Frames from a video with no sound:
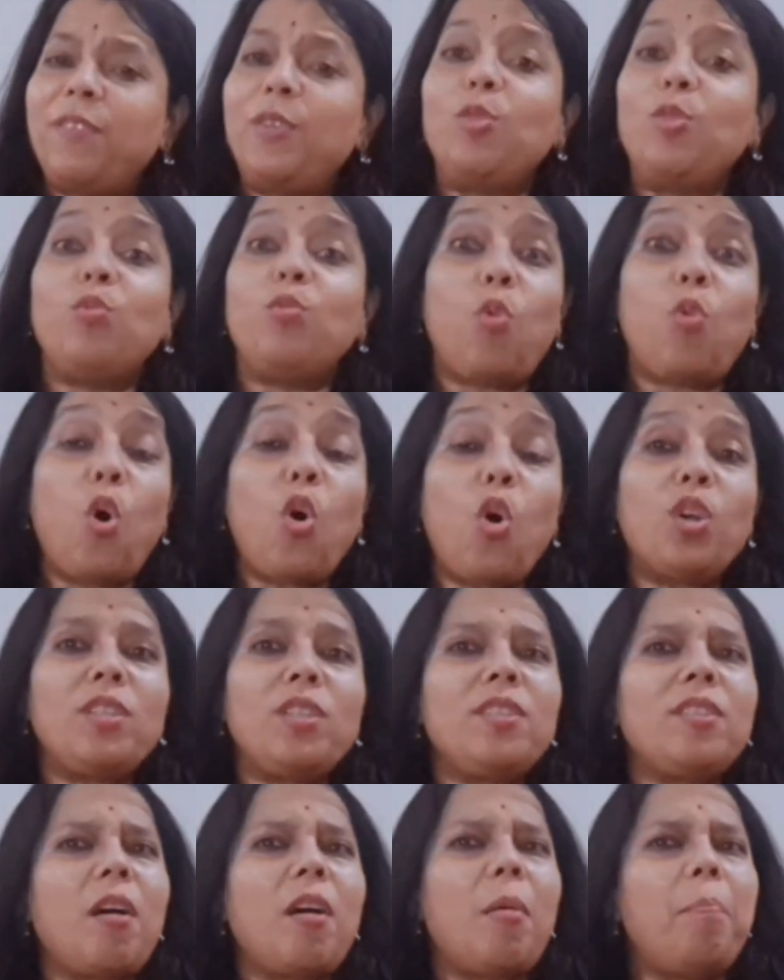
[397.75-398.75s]
you
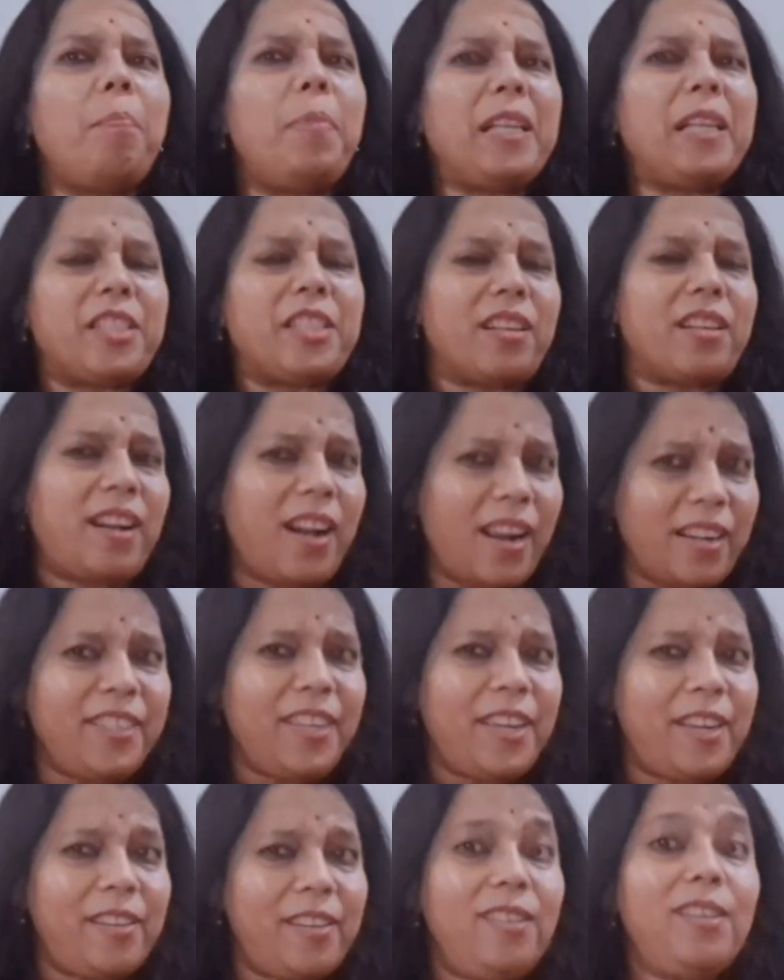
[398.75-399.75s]
want a better
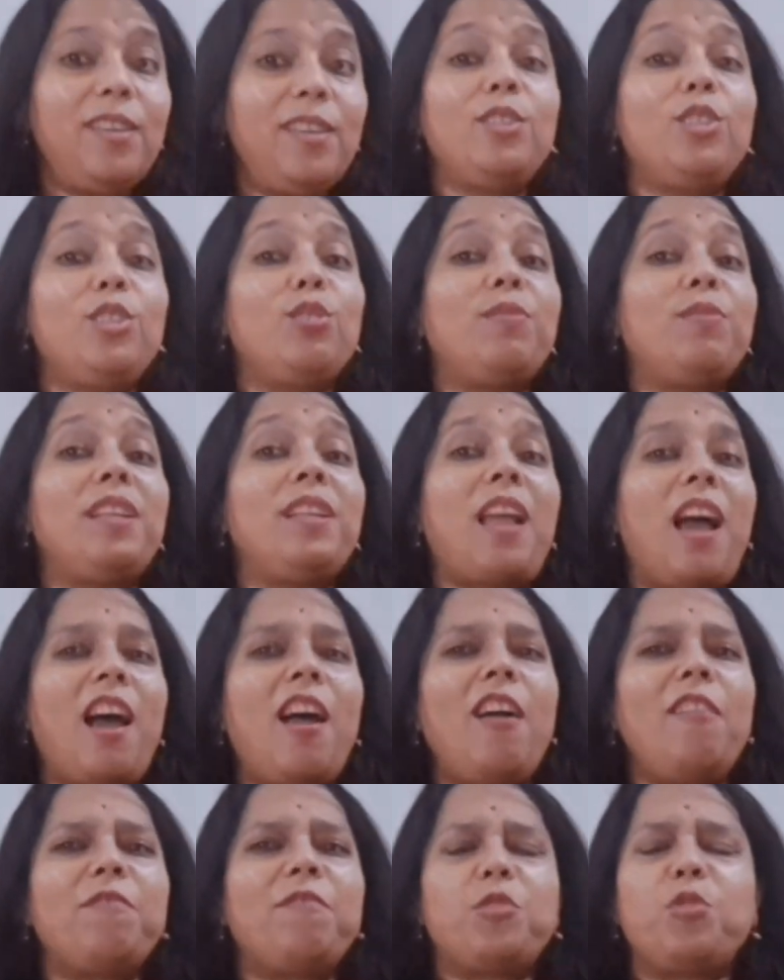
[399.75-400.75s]
career, you will
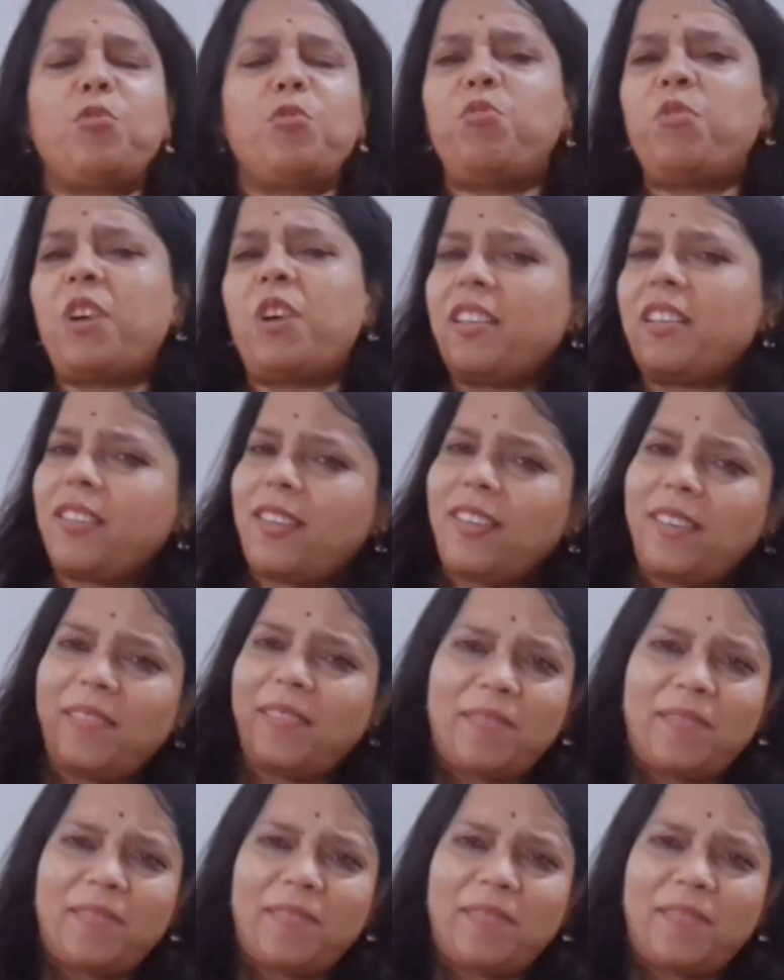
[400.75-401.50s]
have to work